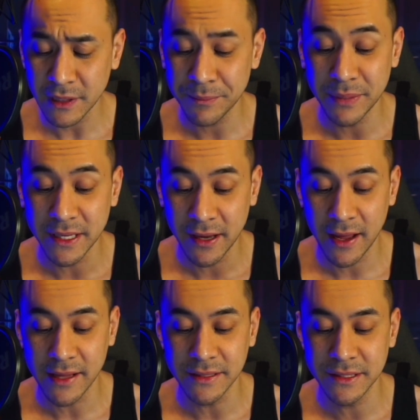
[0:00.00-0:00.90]

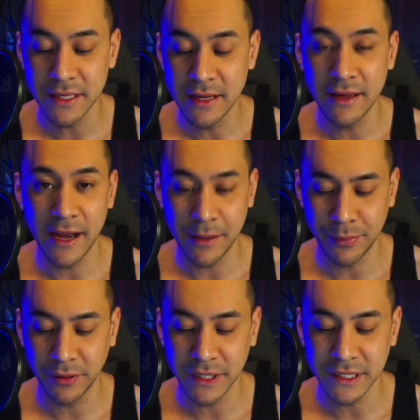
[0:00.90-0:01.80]
because, and I
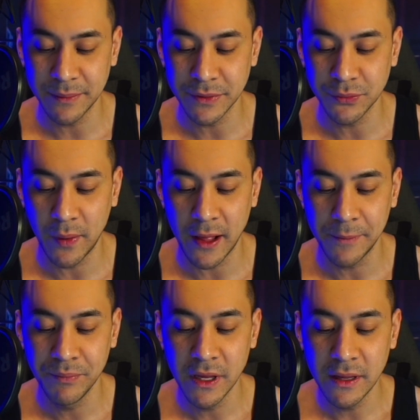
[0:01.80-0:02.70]
pulled these up as well,